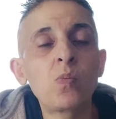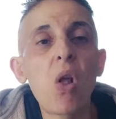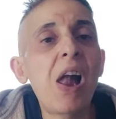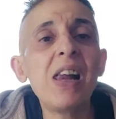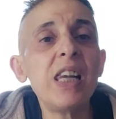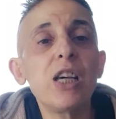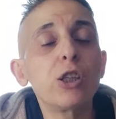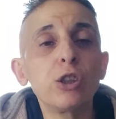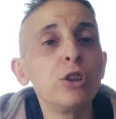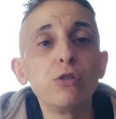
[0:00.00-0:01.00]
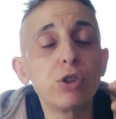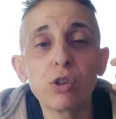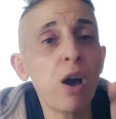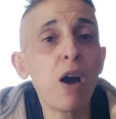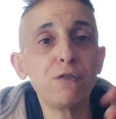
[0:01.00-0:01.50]
Hitler couldn't have done
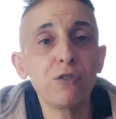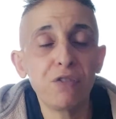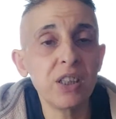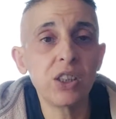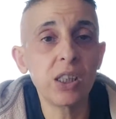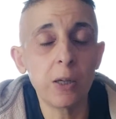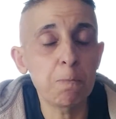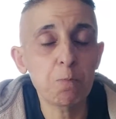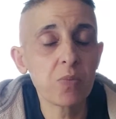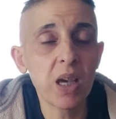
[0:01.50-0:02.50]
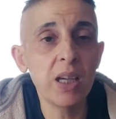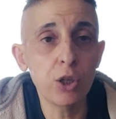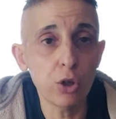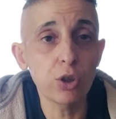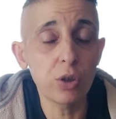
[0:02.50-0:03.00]
half the things he
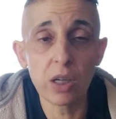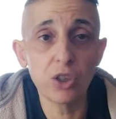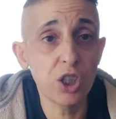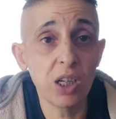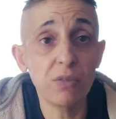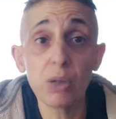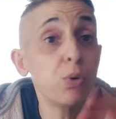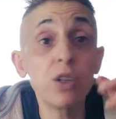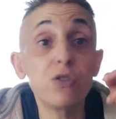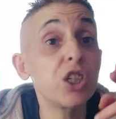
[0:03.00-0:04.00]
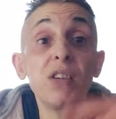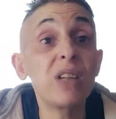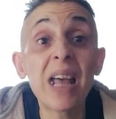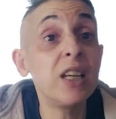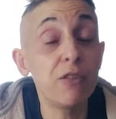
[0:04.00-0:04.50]
could have achieved. He wouldn't have achieved
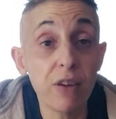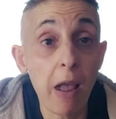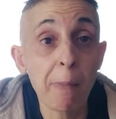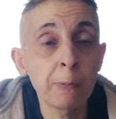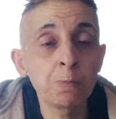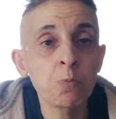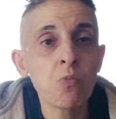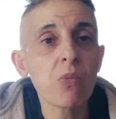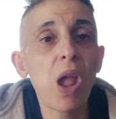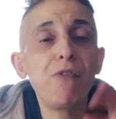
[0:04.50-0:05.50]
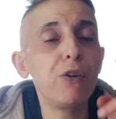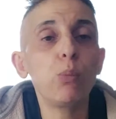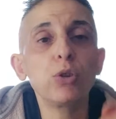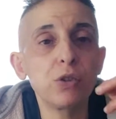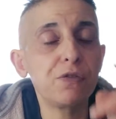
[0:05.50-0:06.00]
any of it if it
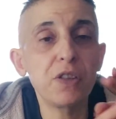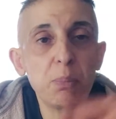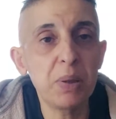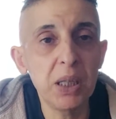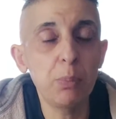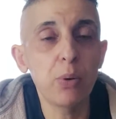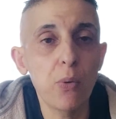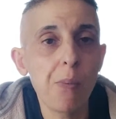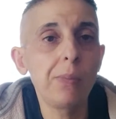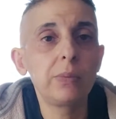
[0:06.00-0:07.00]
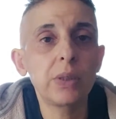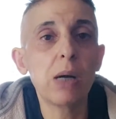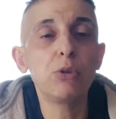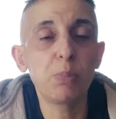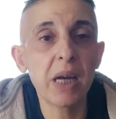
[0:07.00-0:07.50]
wasn't for the people that
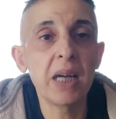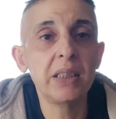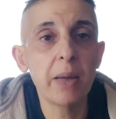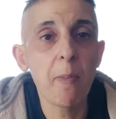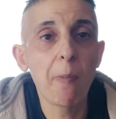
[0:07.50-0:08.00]
was behind him.